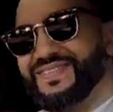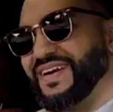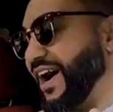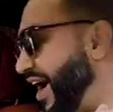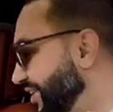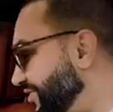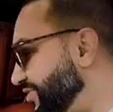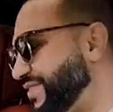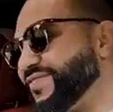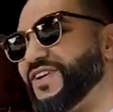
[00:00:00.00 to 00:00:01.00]
You've got a
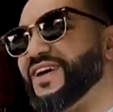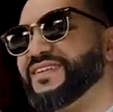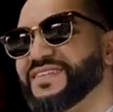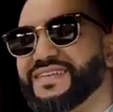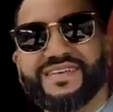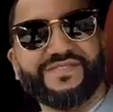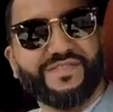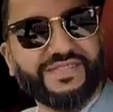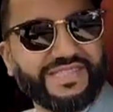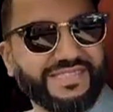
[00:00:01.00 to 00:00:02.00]
hundred front
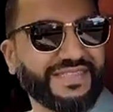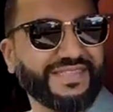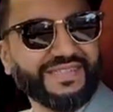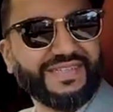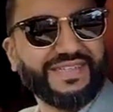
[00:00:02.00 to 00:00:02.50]
frontage here.